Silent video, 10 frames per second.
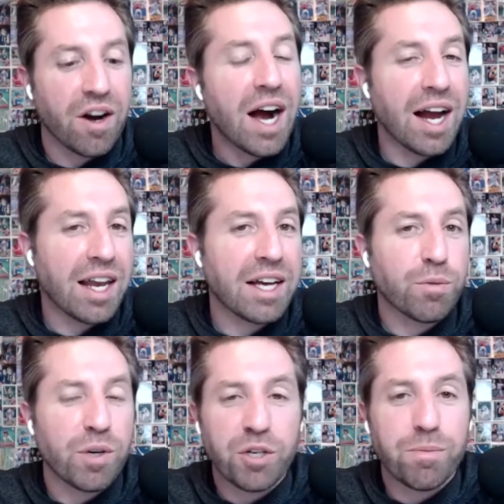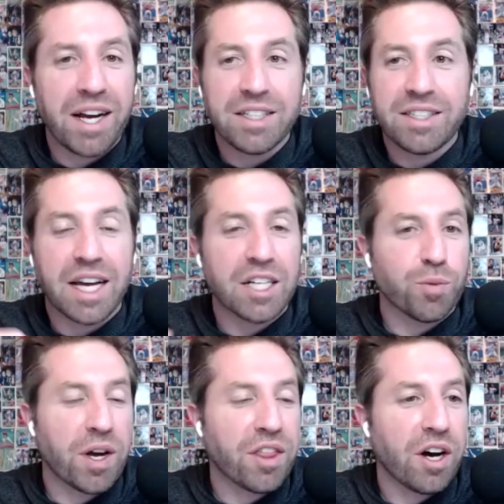I like what you made sense
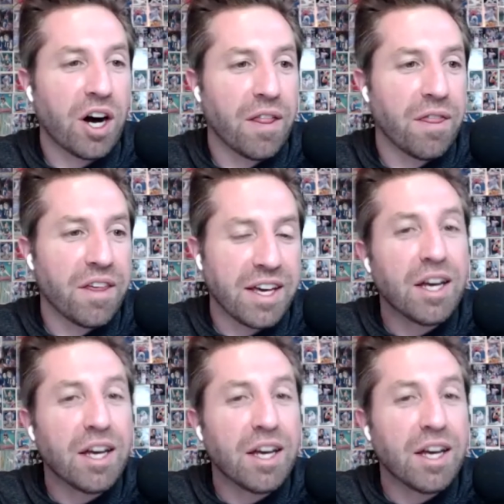with on the